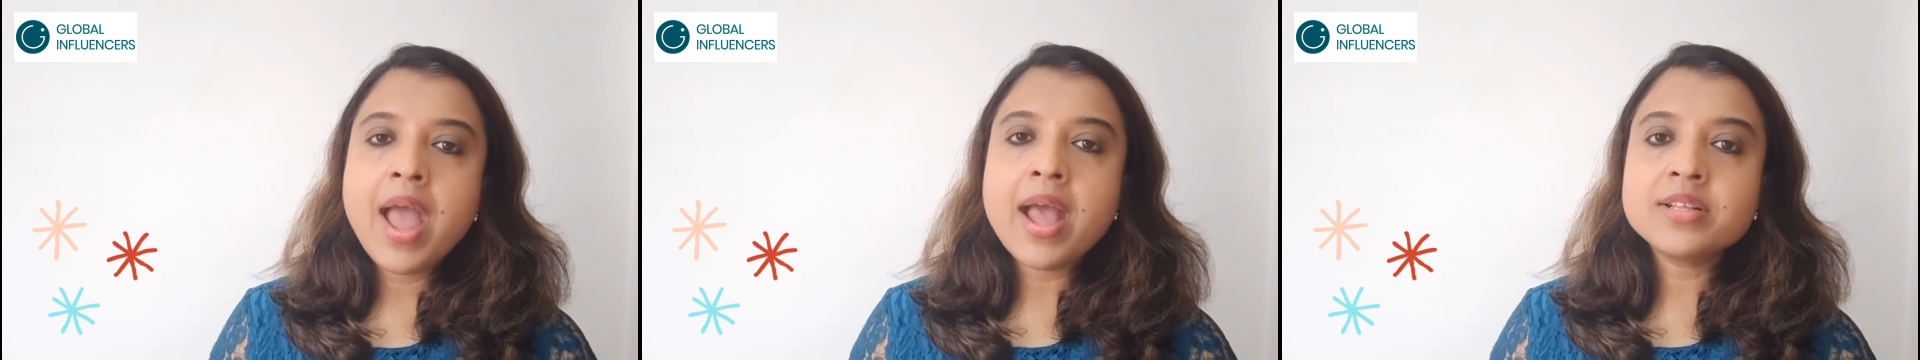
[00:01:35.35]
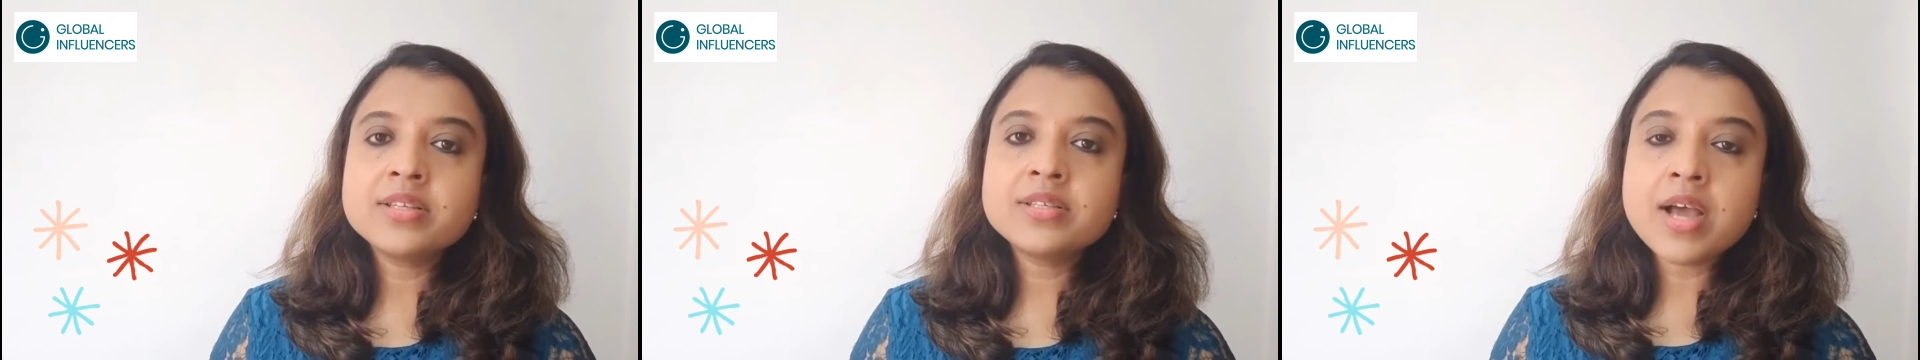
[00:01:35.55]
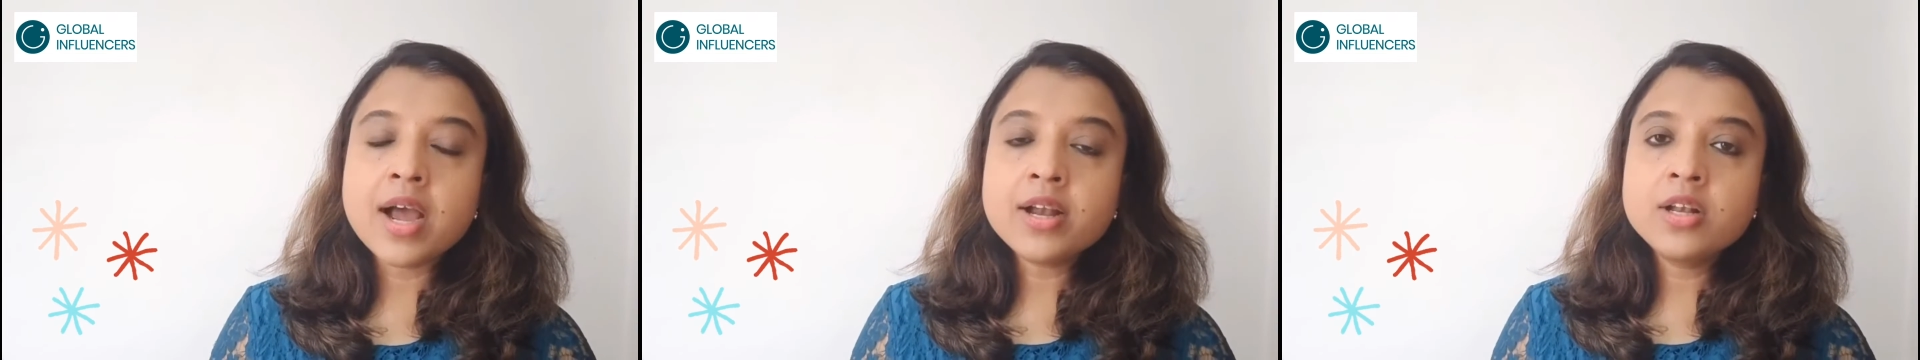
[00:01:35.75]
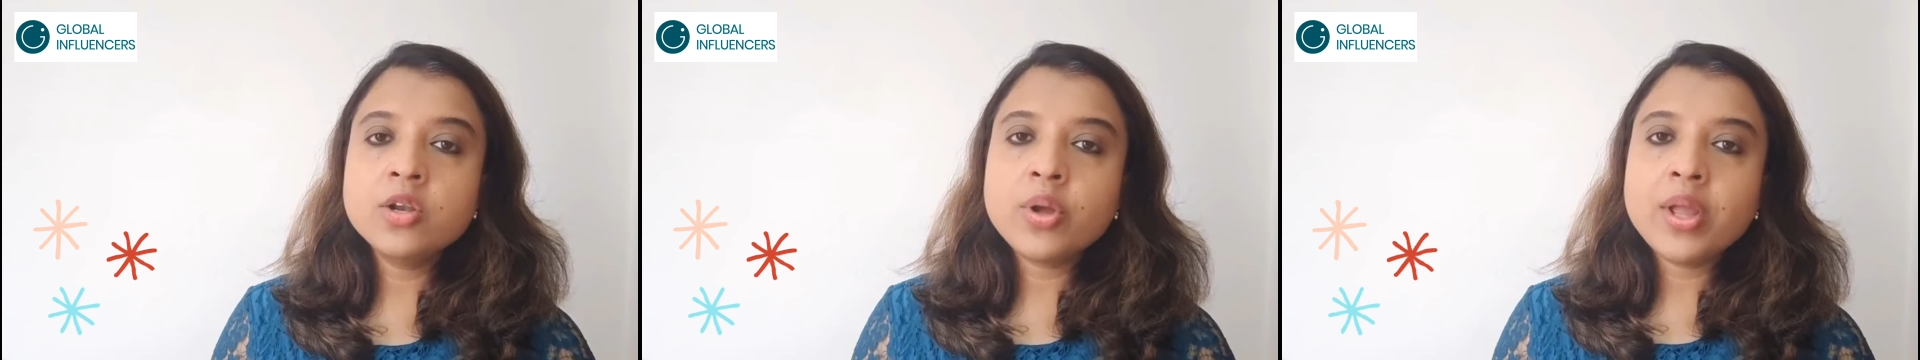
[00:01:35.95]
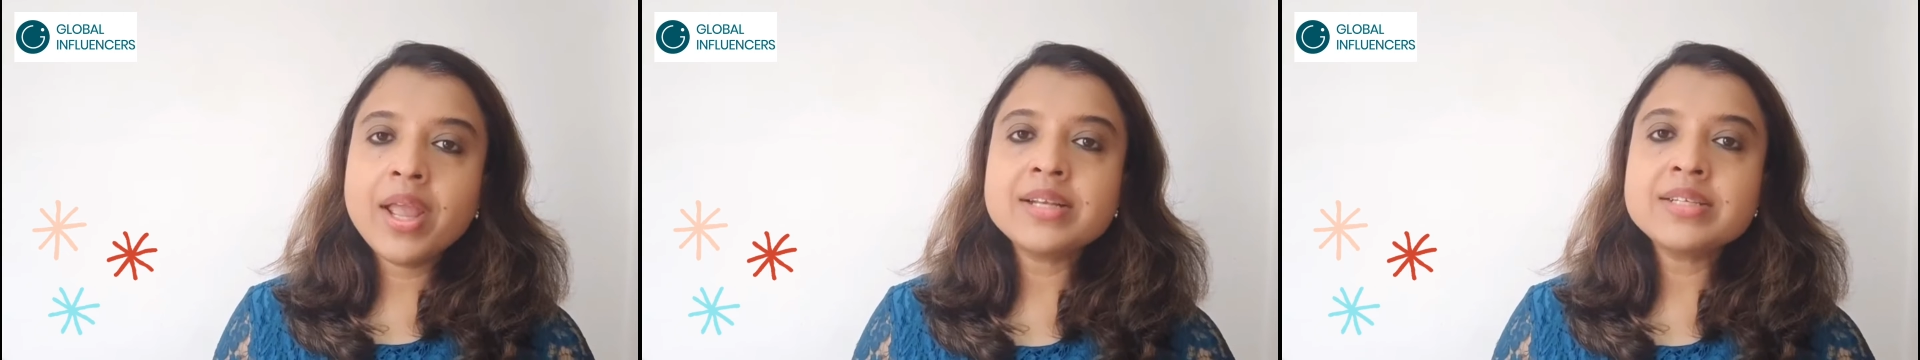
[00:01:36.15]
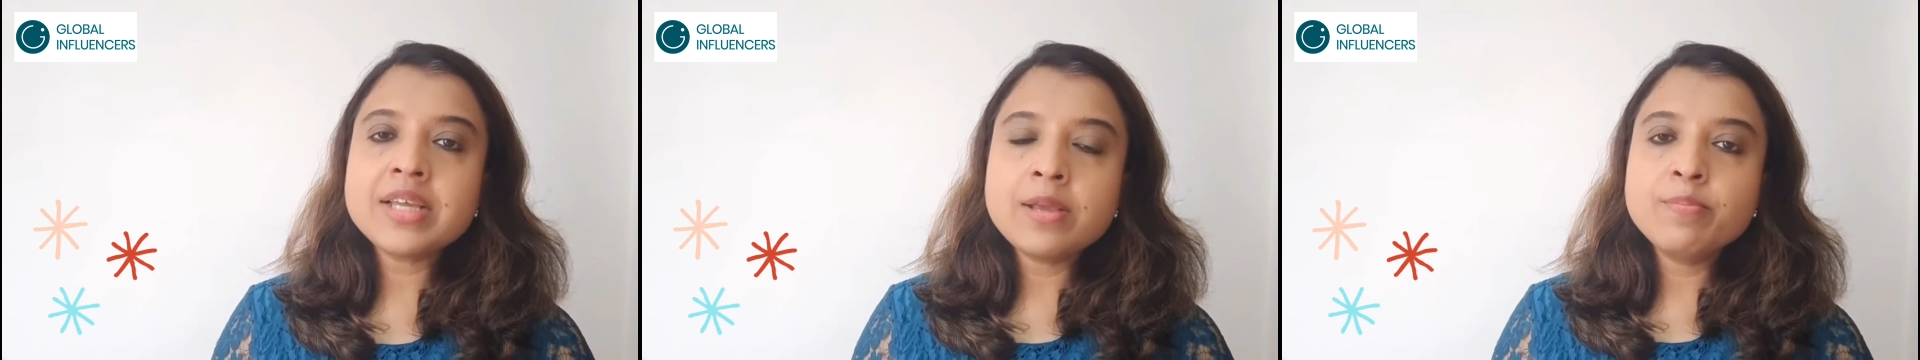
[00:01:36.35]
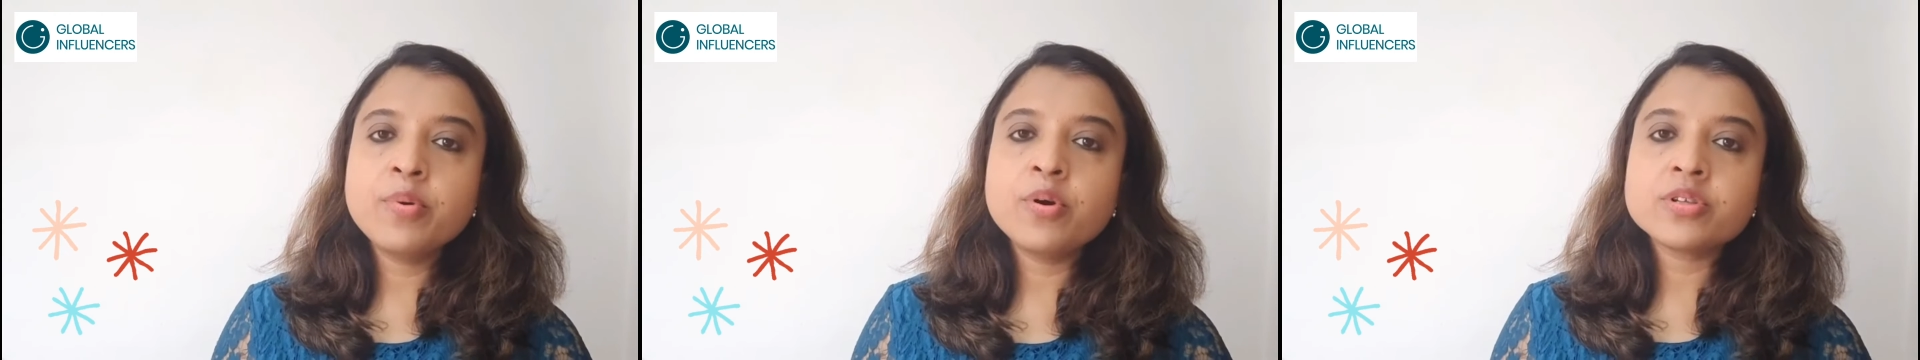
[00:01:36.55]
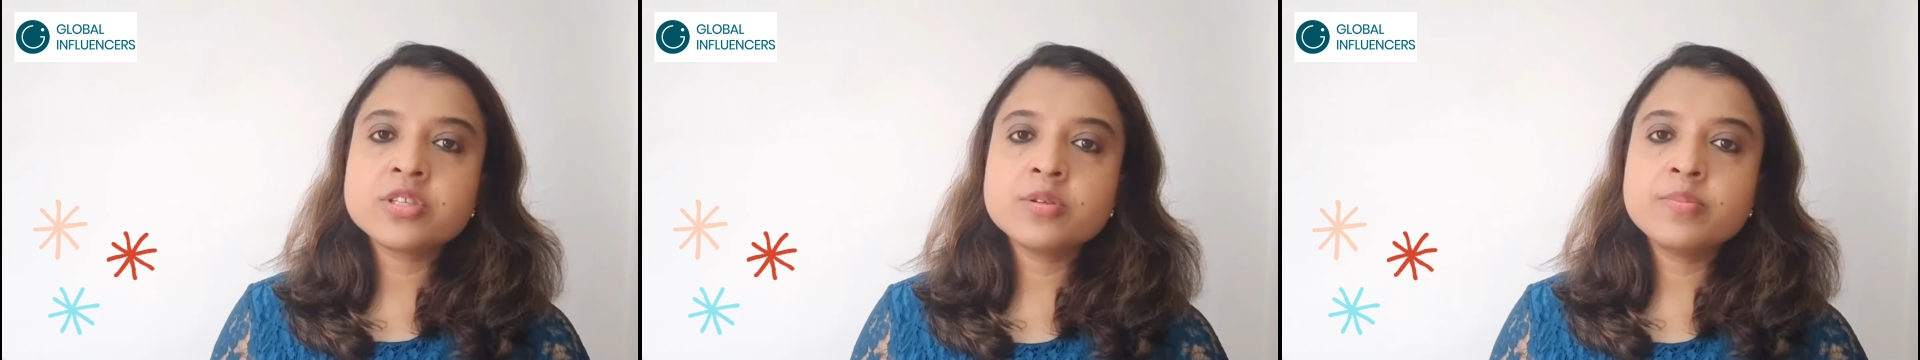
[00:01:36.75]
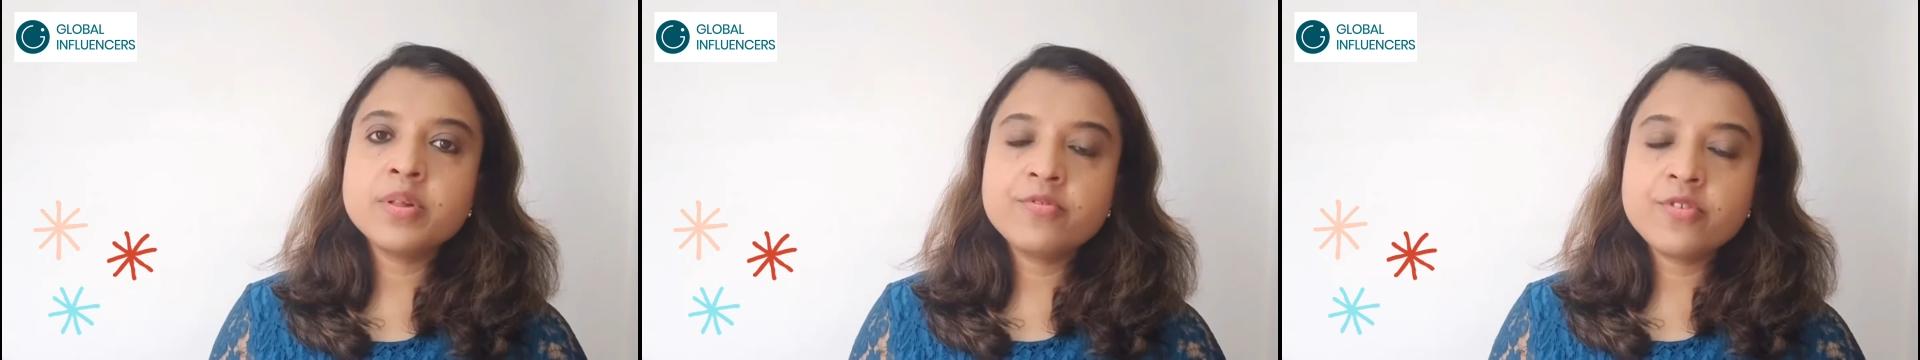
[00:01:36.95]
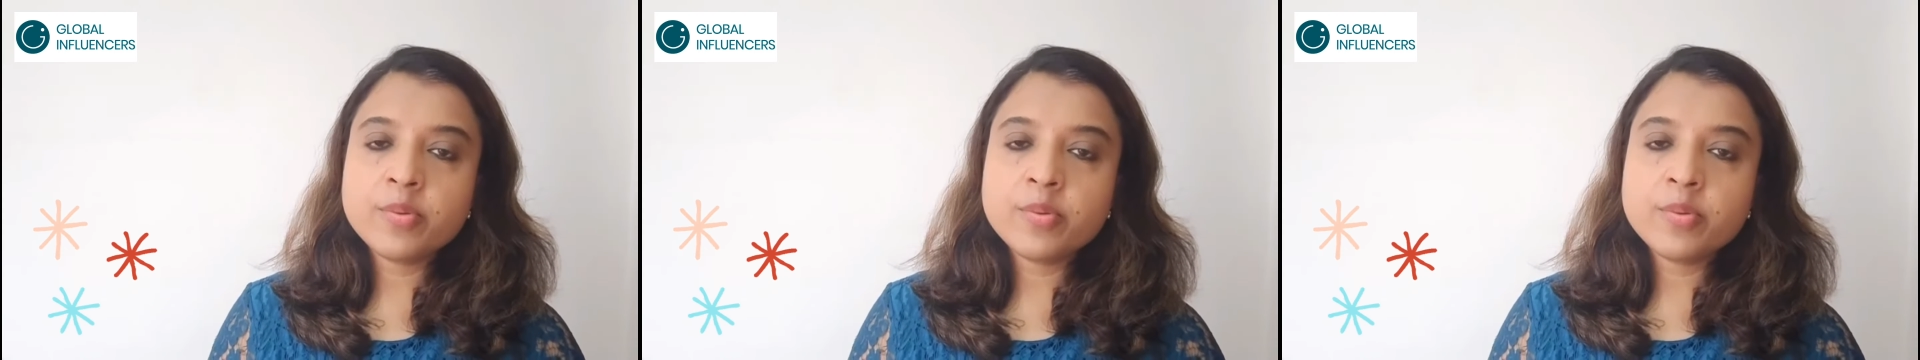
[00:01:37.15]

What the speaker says: and start looking at impossible